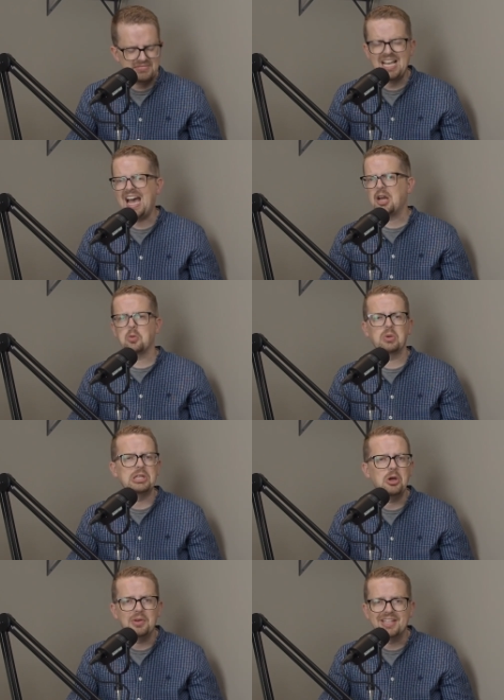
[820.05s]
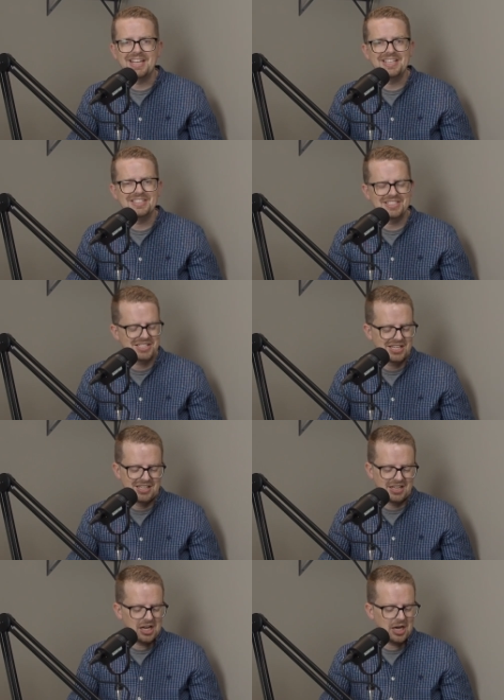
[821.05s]
I don't really know what that is.
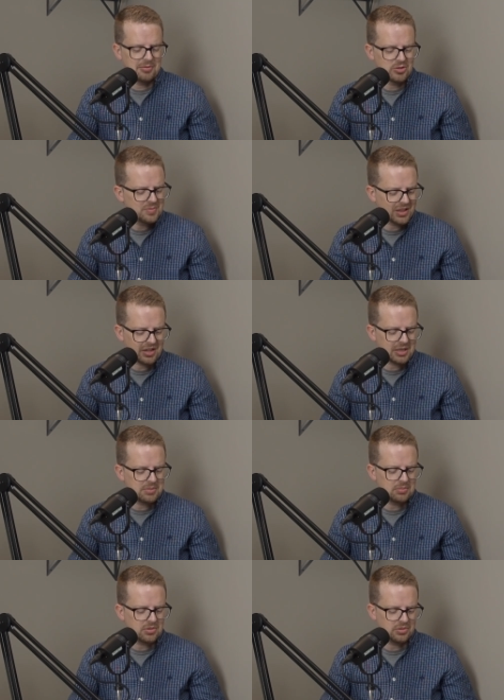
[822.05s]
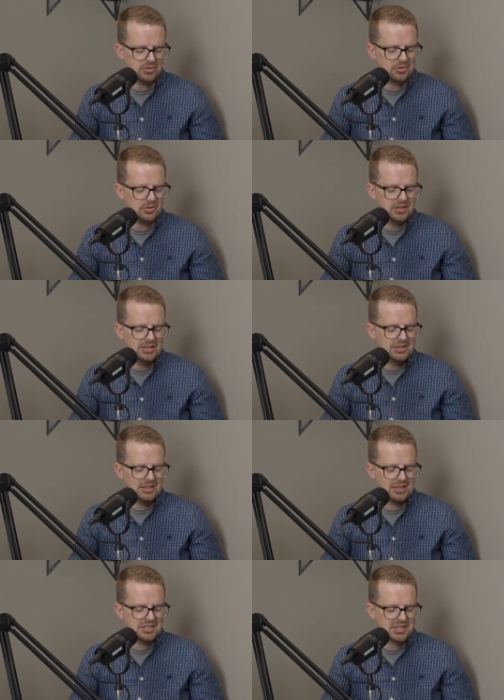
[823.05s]
There's been a lot of biblical
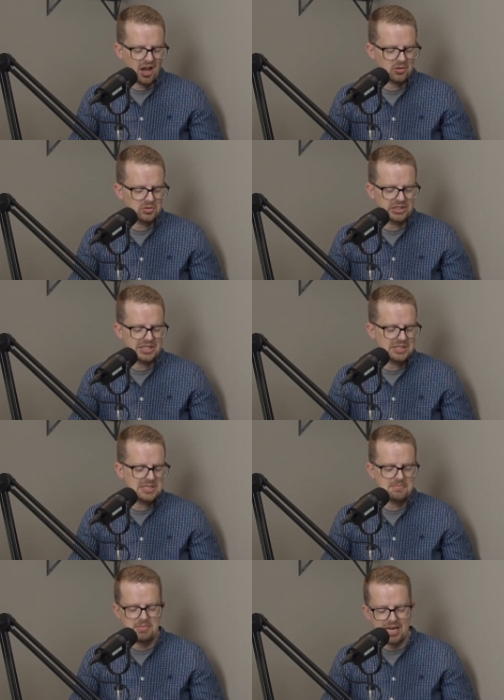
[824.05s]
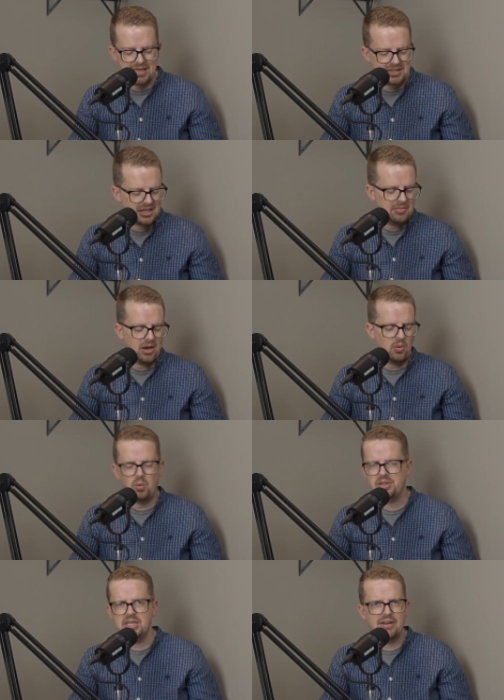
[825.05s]
and scholarly debate about
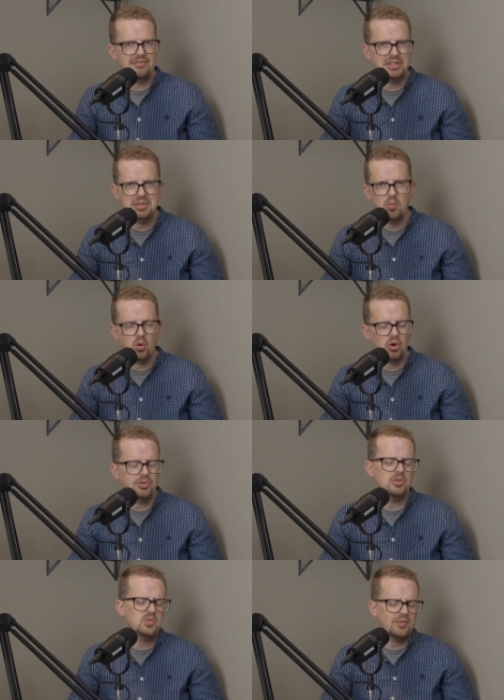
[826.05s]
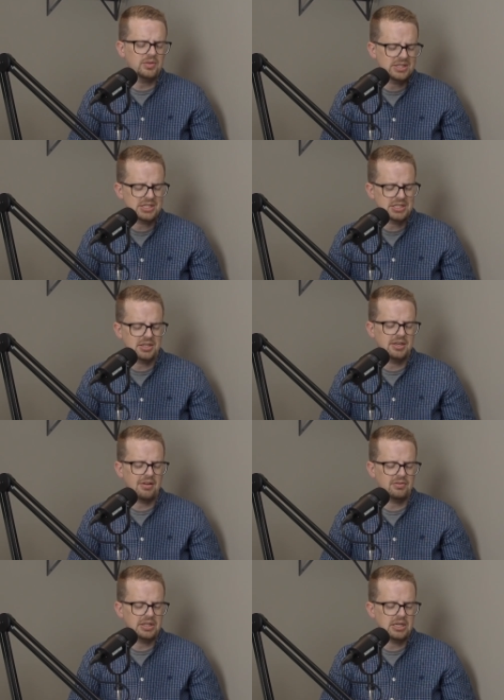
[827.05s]
what the Nephilim were. There's references to the
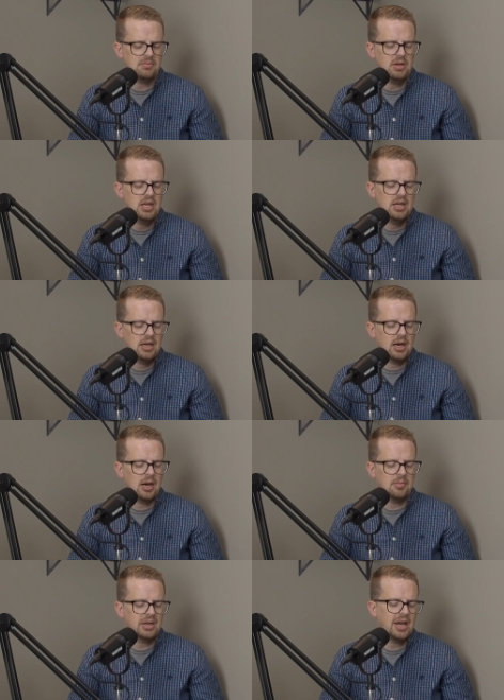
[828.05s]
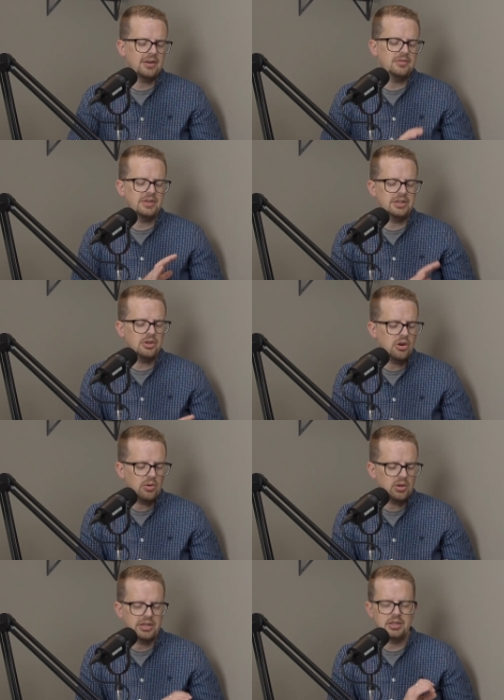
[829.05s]
Nephilim kind of in
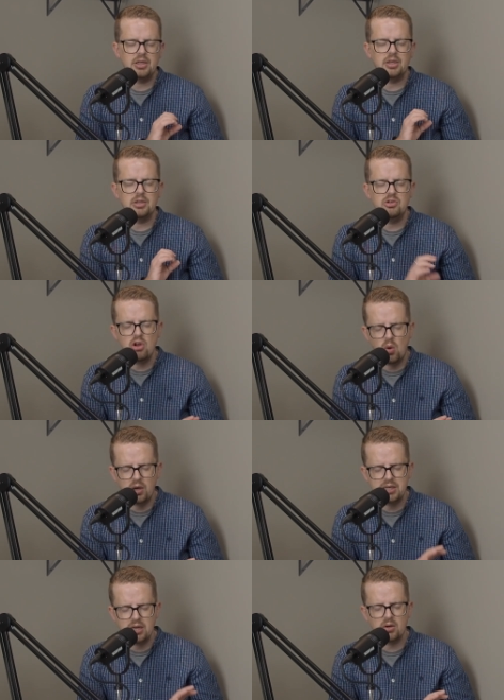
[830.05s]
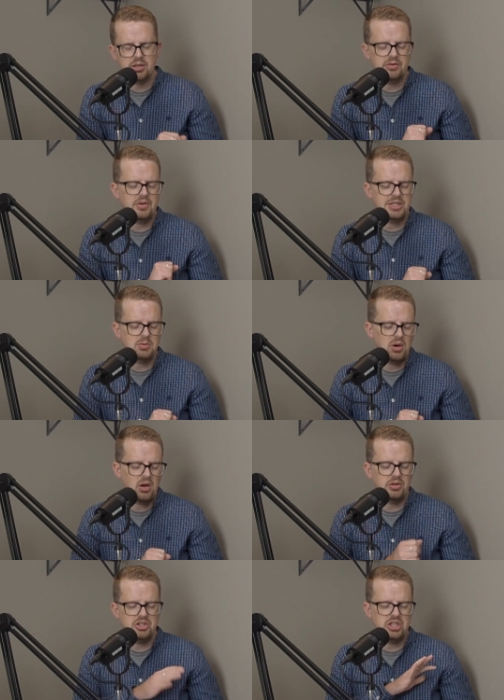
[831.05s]
the Noah narrative as
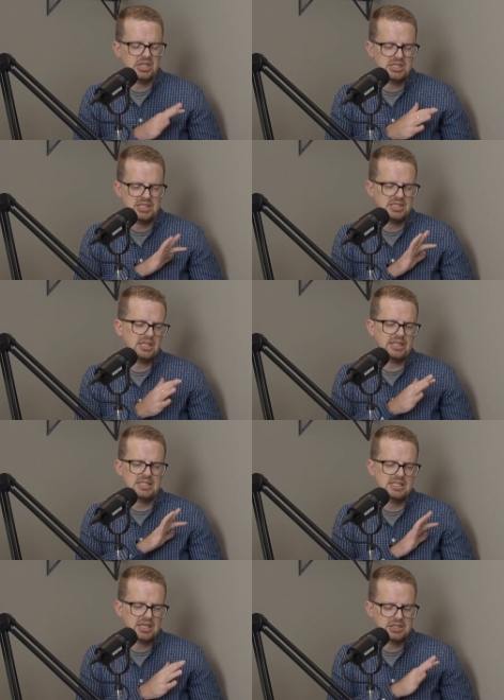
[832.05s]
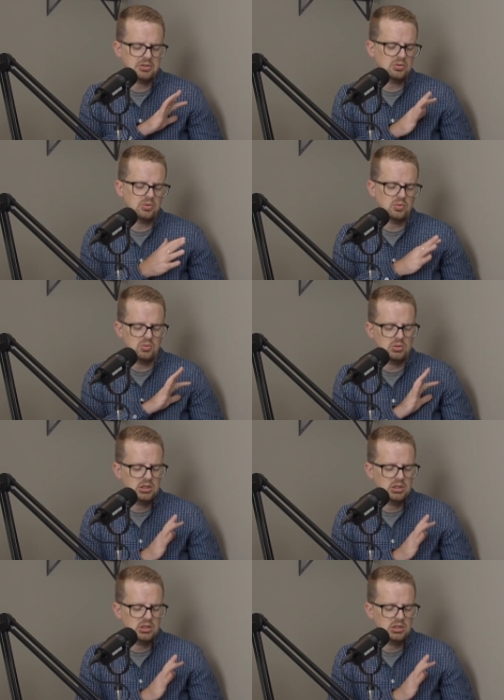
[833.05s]
well, in Genesis like 6 through